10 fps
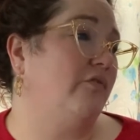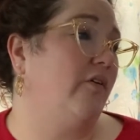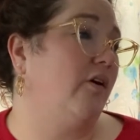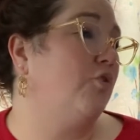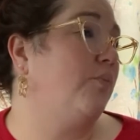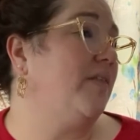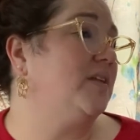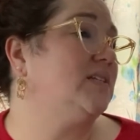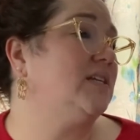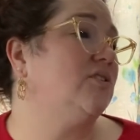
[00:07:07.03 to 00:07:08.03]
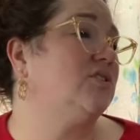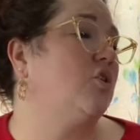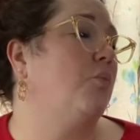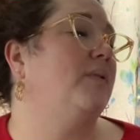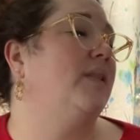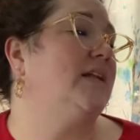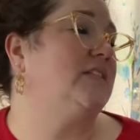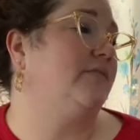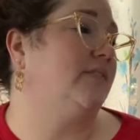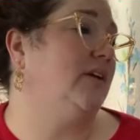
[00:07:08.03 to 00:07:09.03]
furrowed by the tears so
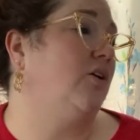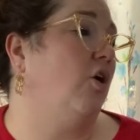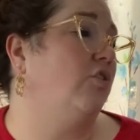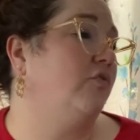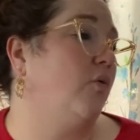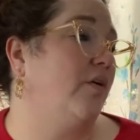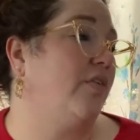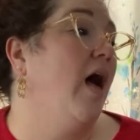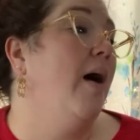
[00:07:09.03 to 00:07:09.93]
plentifully called forth